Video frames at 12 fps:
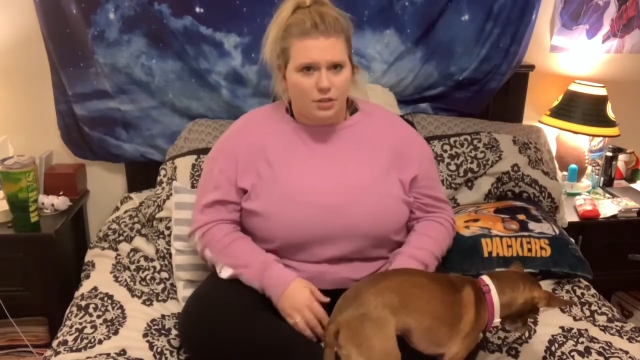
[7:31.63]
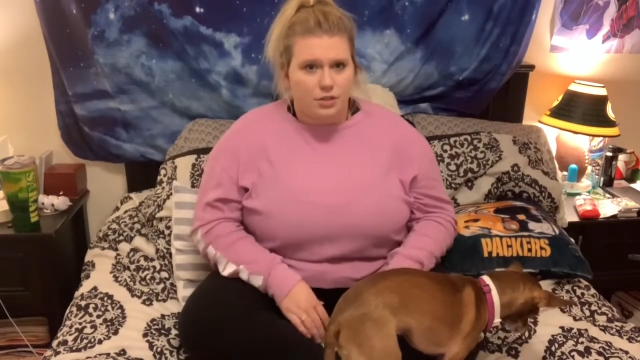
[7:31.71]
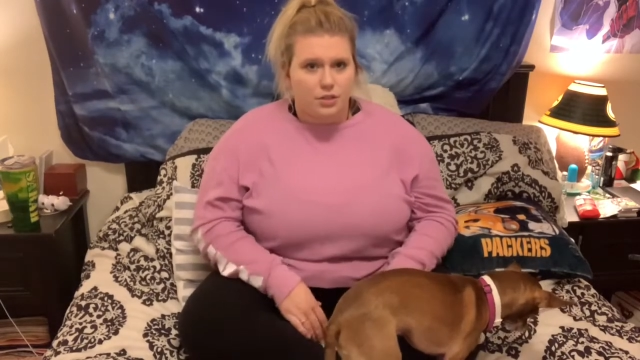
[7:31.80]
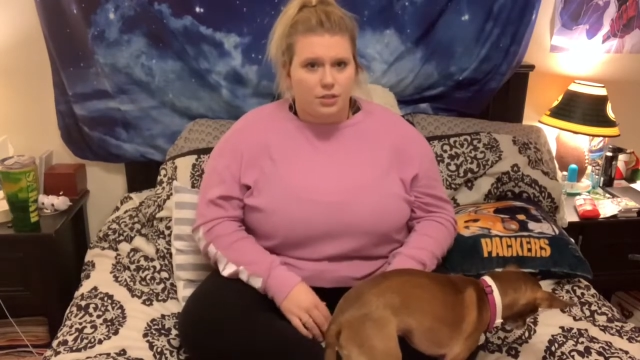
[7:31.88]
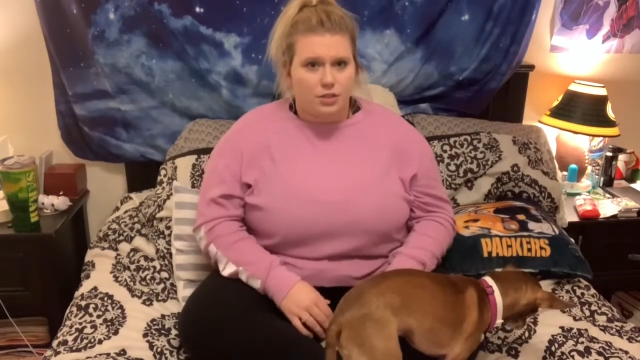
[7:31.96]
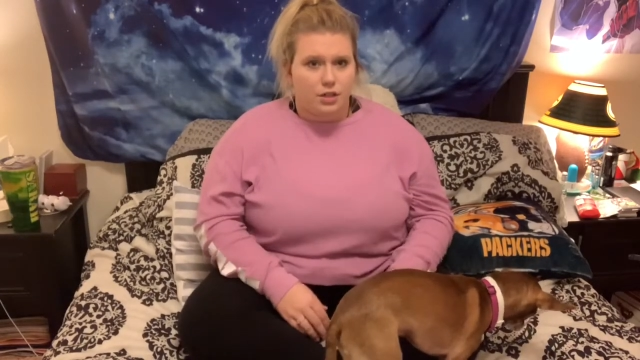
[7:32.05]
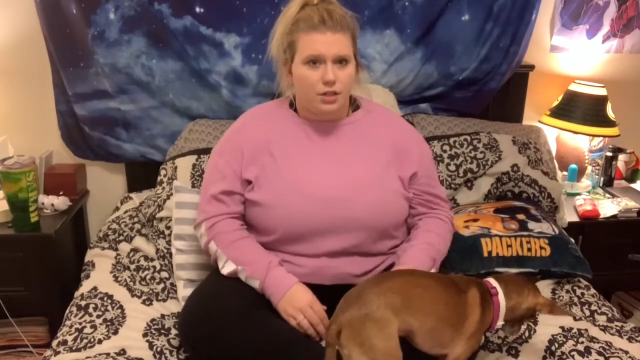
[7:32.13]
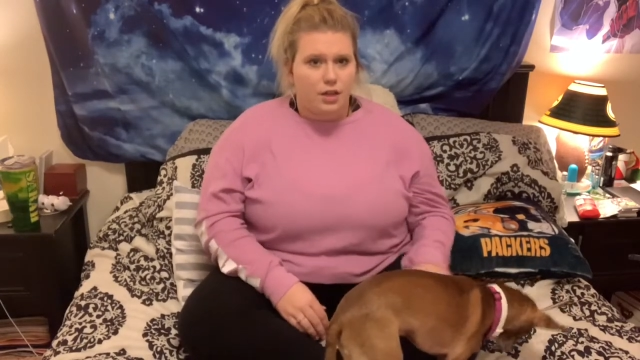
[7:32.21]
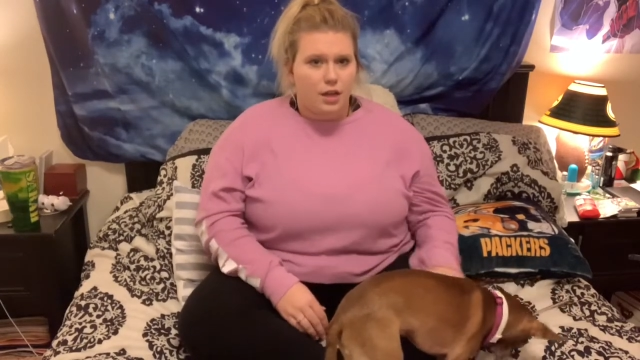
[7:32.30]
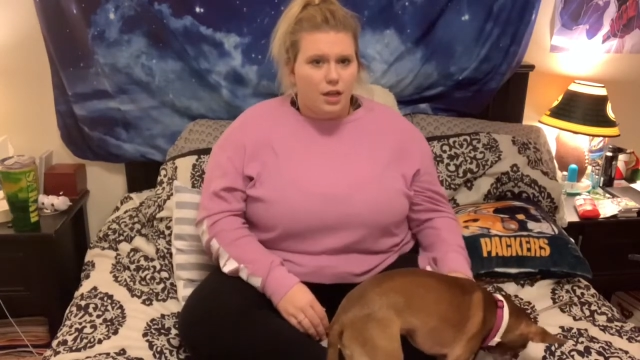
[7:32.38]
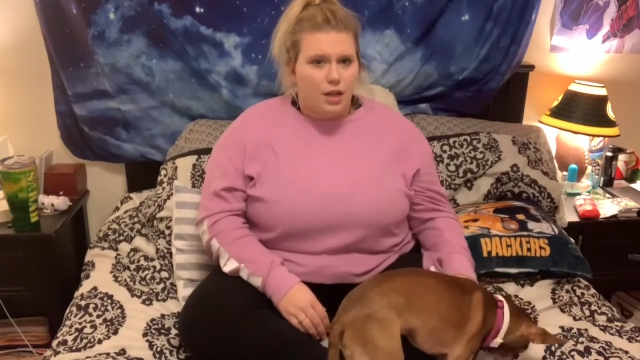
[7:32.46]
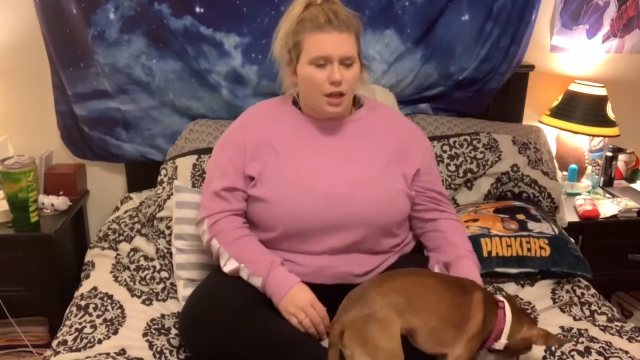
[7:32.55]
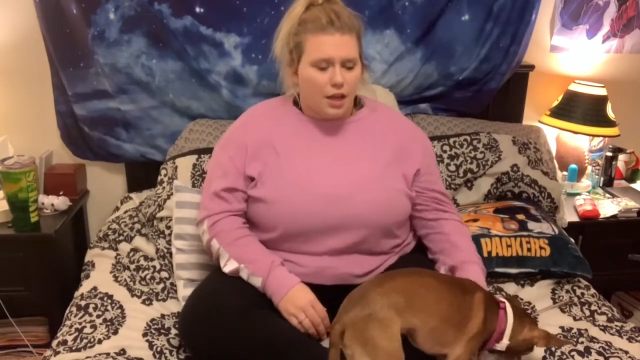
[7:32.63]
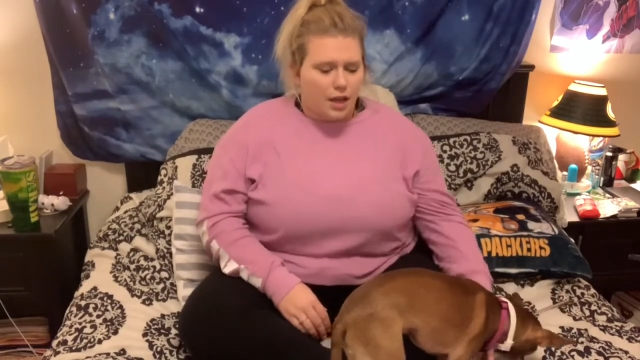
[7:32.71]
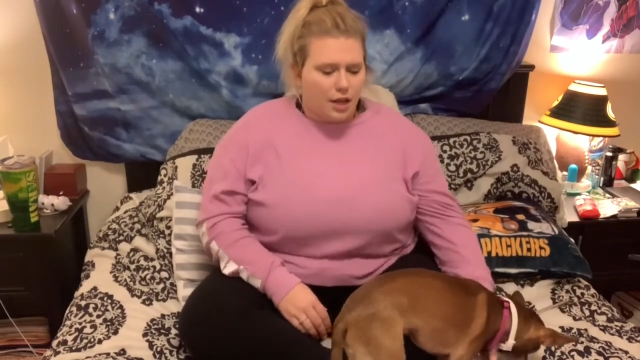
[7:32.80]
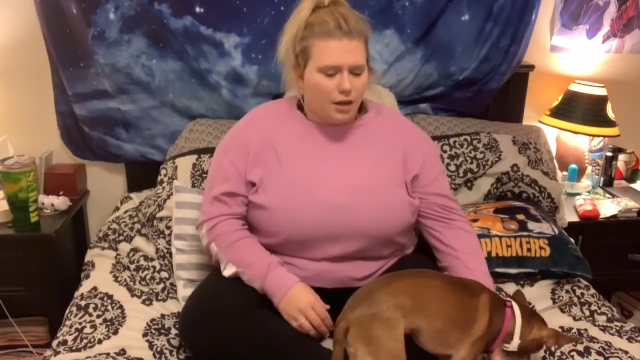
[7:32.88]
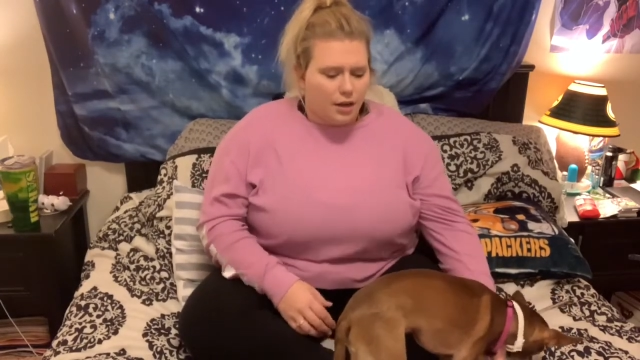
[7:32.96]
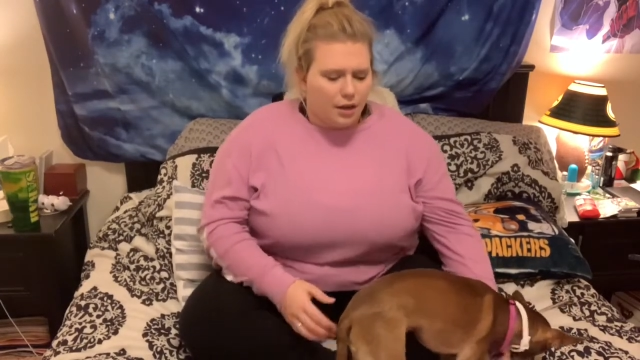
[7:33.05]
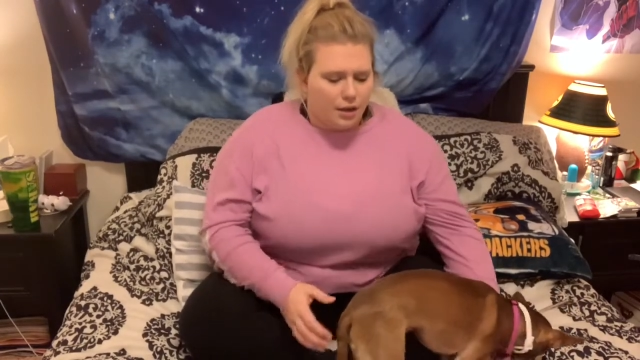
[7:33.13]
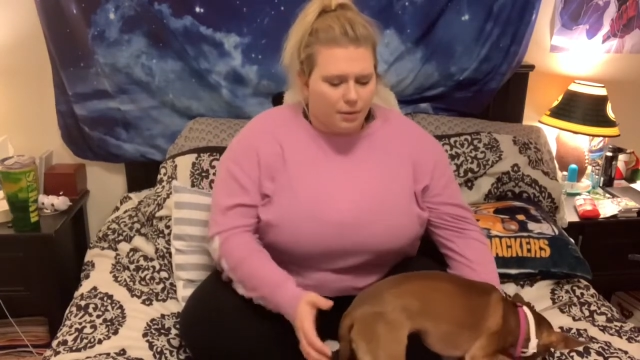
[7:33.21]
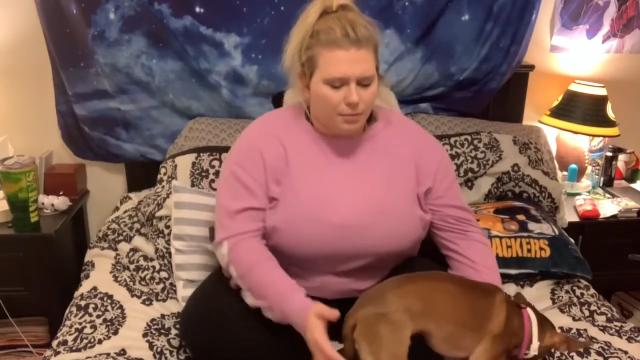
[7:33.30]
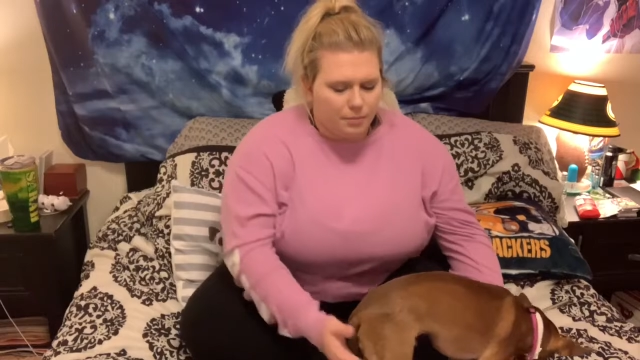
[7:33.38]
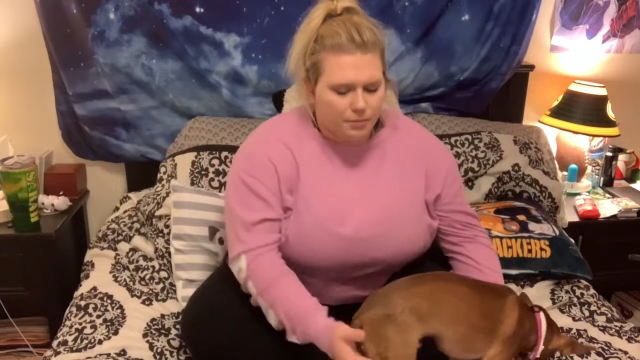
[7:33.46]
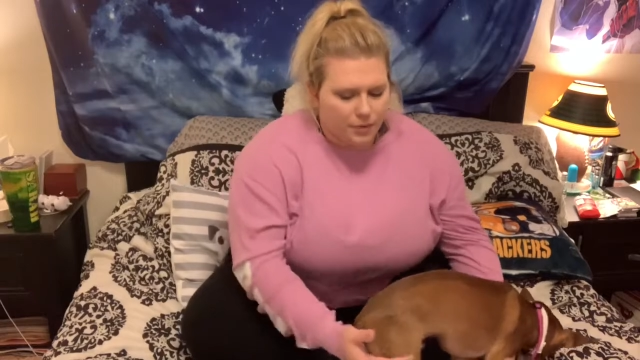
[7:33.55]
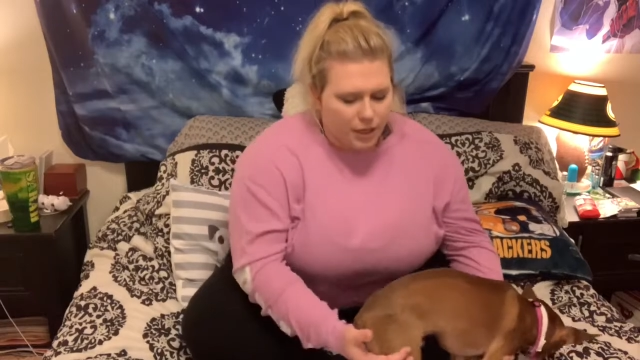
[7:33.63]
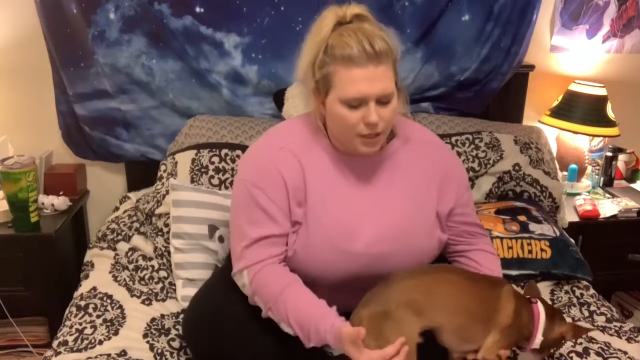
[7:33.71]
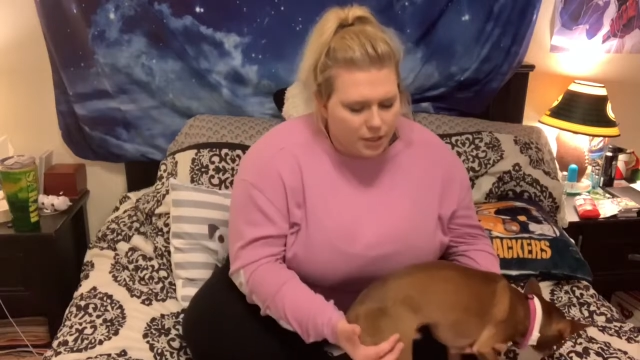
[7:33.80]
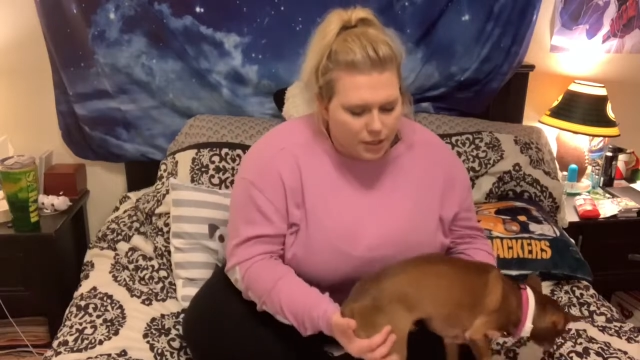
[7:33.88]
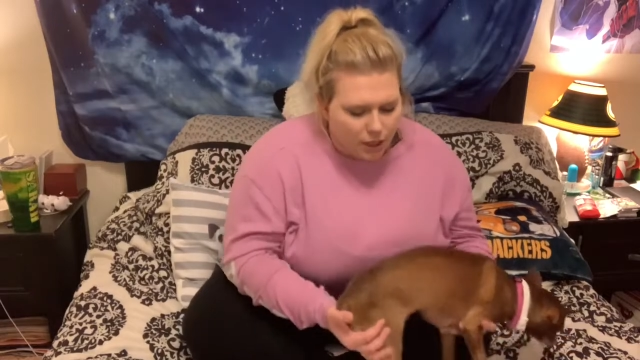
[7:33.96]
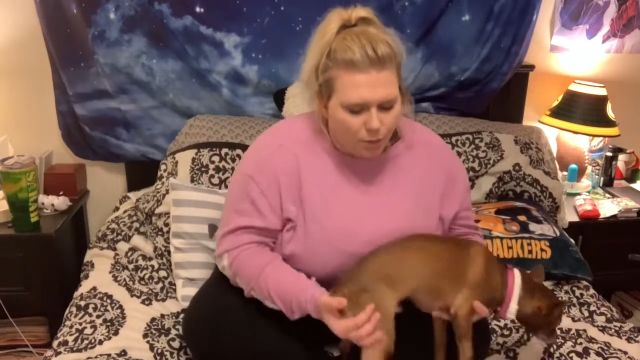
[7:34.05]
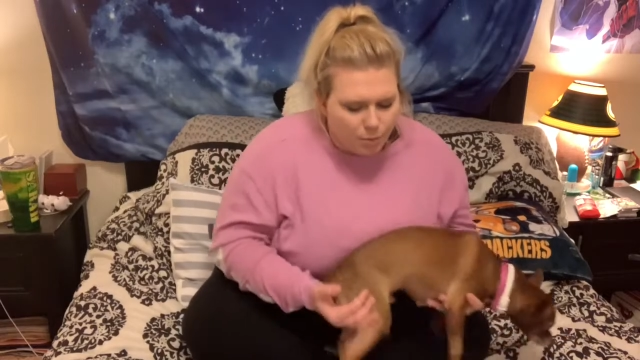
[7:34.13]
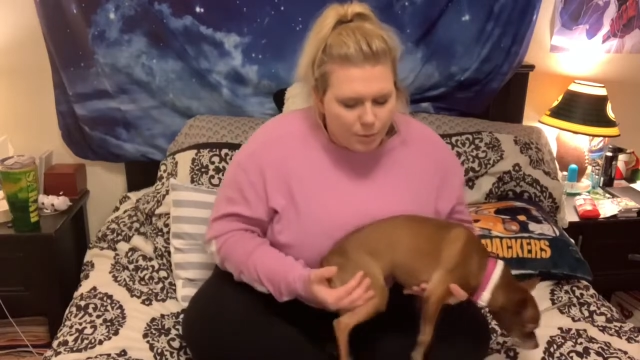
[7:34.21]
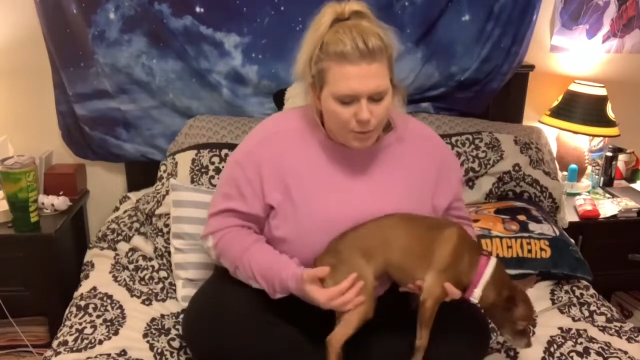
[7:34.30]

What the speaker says: register, and they just help